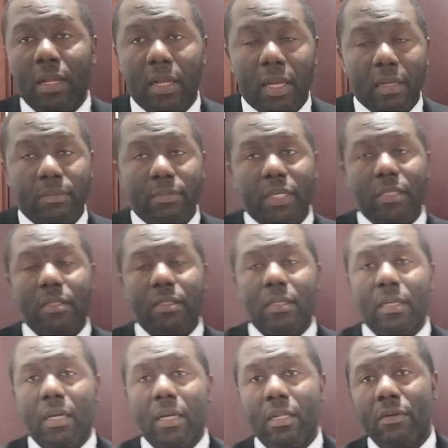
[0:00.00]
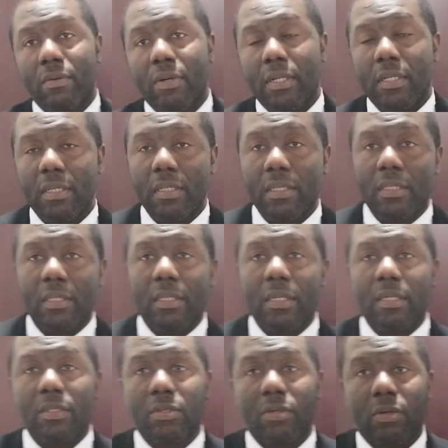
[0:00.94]
Like basically when
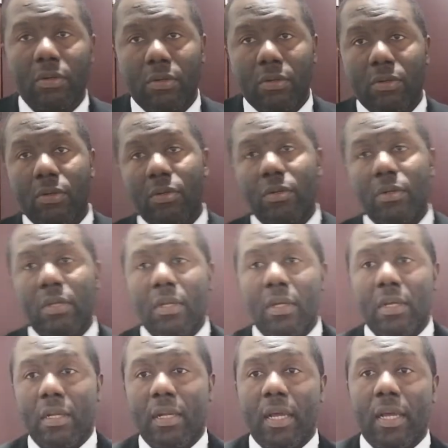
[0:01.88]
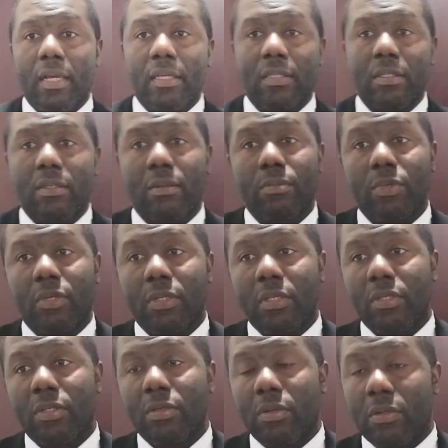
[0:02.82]
incidents occur, like
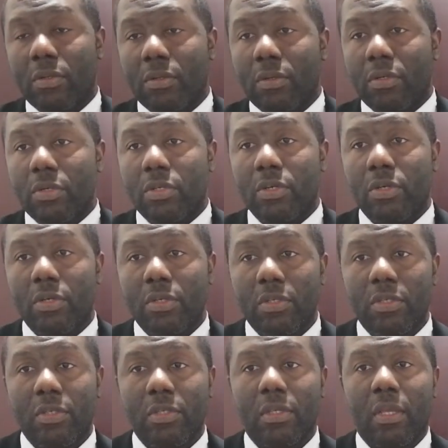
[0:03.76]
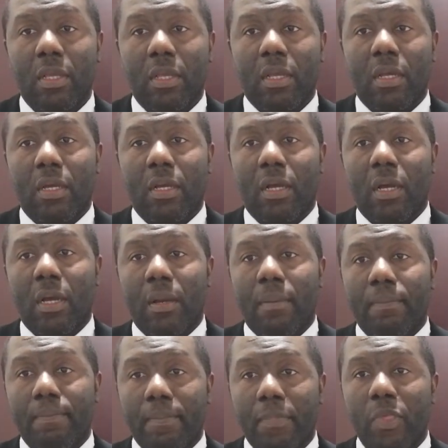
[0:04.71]
somebody is unconscious,
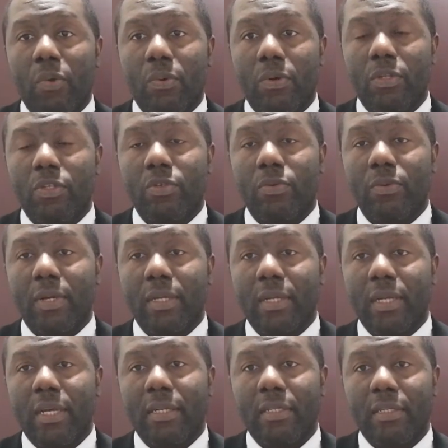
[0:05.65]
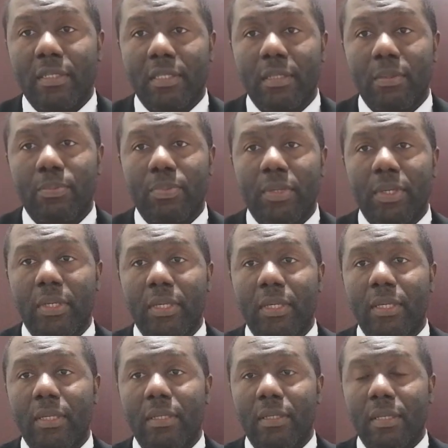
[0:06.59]
you want to render the
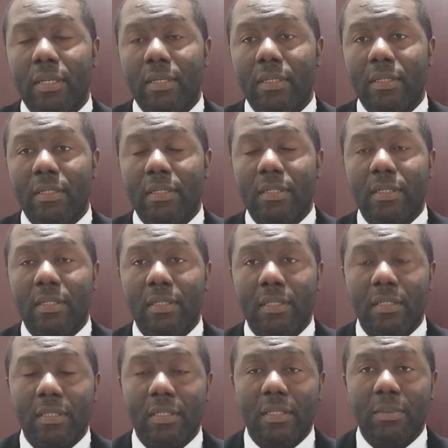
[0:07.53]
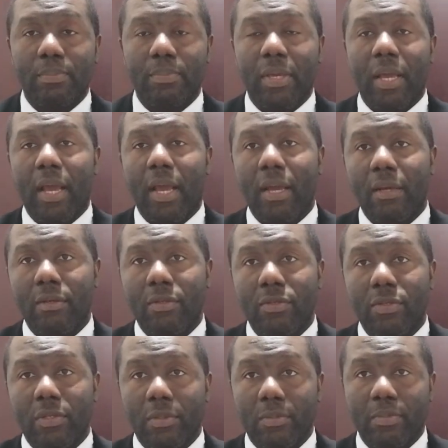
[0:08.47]
the CPR
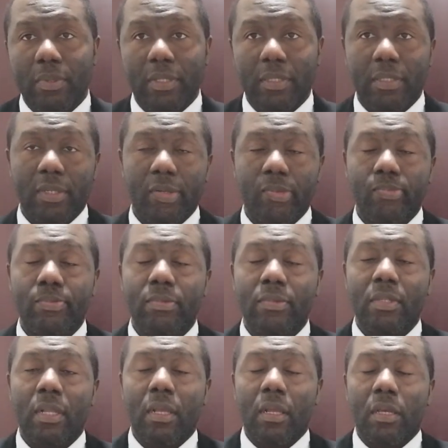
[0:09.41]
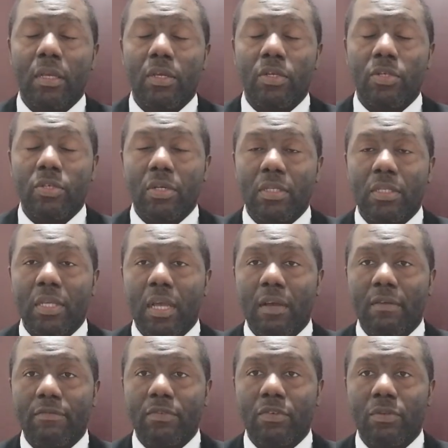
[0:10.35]
to the person. You just
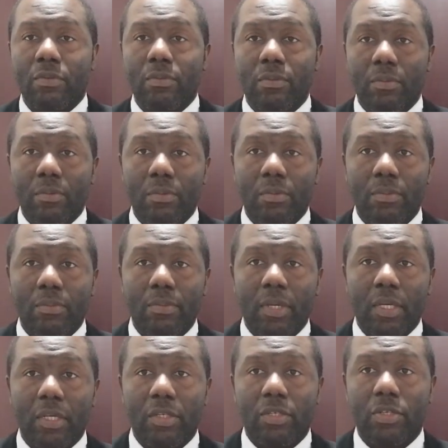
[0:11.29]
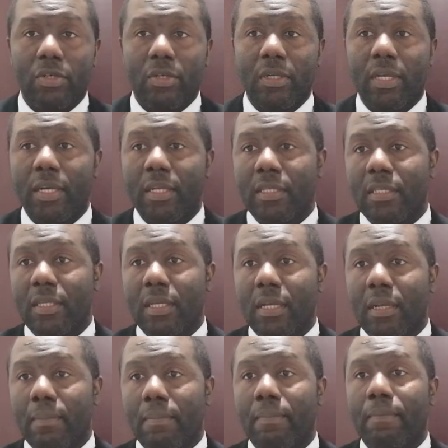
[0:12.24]
have to make sure that
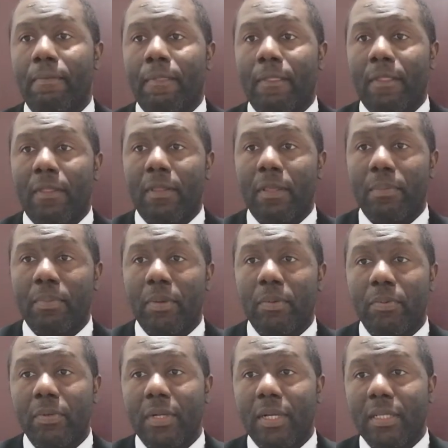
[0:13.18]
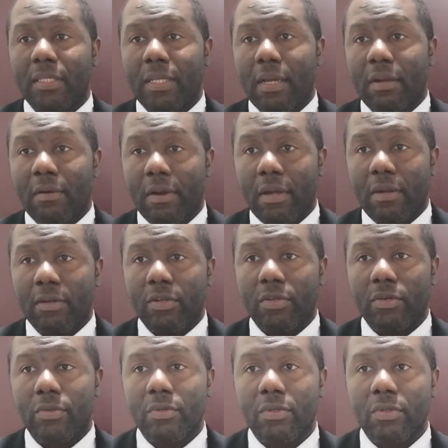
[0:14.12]
the people that are around
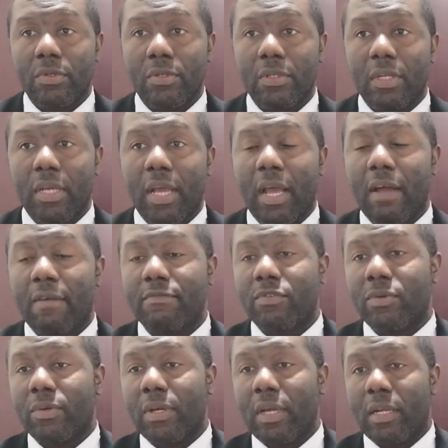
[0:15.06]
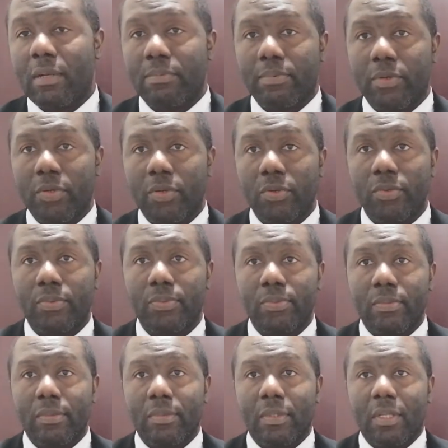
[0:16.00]
you, they have to help
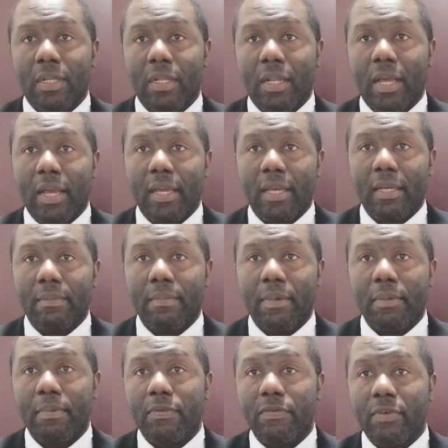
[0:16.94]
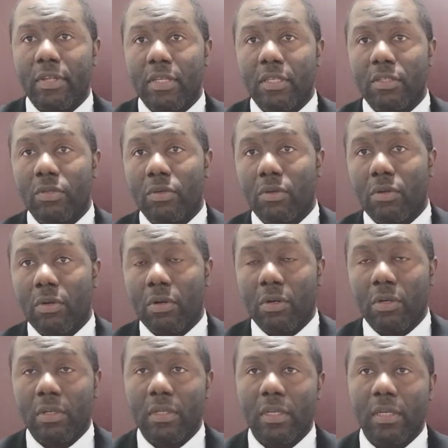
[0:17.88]
you. Like maybe if you need to
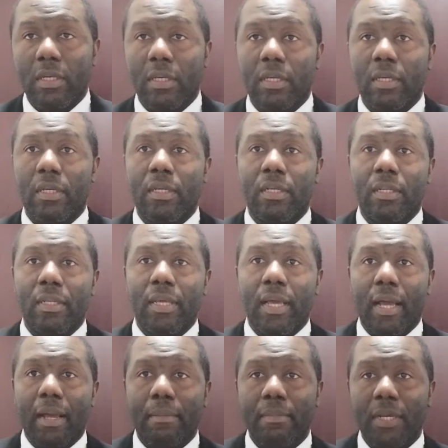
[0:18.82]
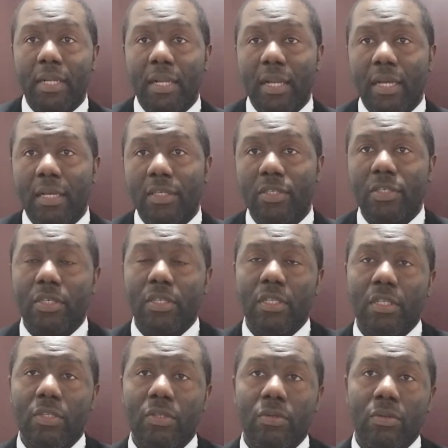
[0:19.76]
call the ambulance, you
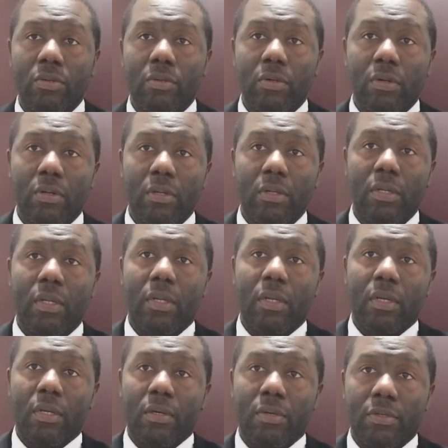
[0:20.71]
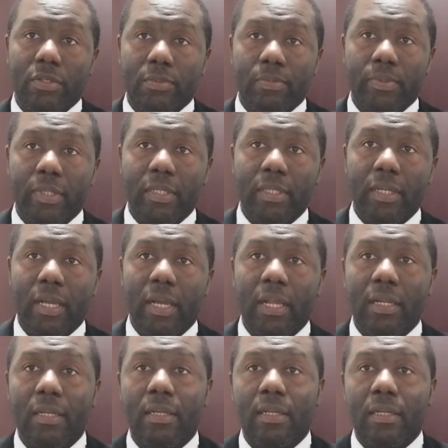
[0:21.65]
need to call
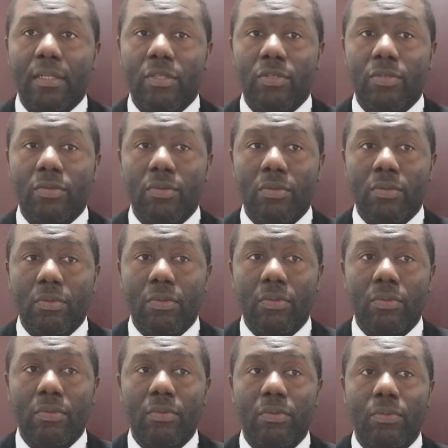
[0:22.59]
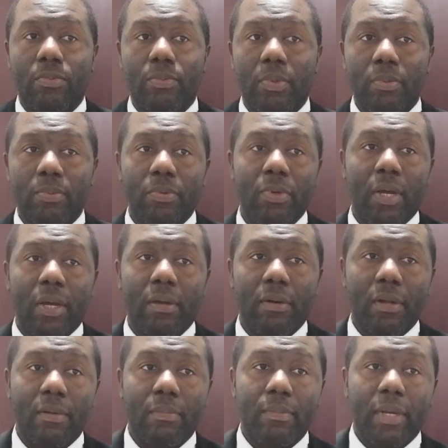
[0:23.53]
hospital, so people
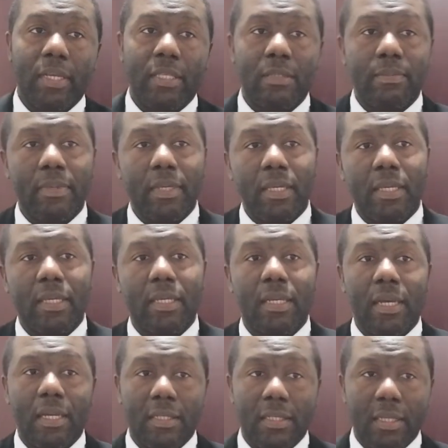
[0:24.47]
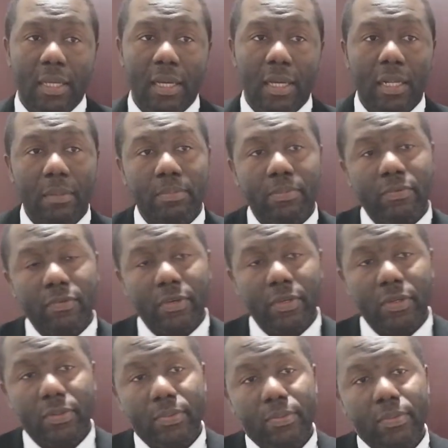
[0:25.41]
around might be at help for
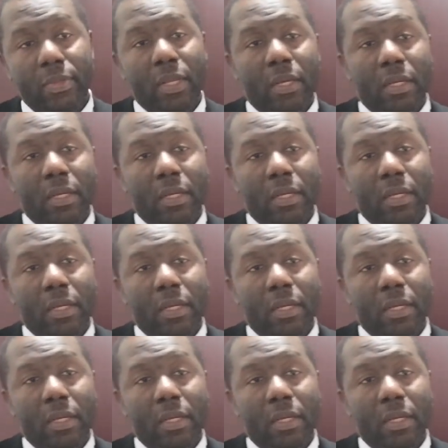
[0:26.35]
you.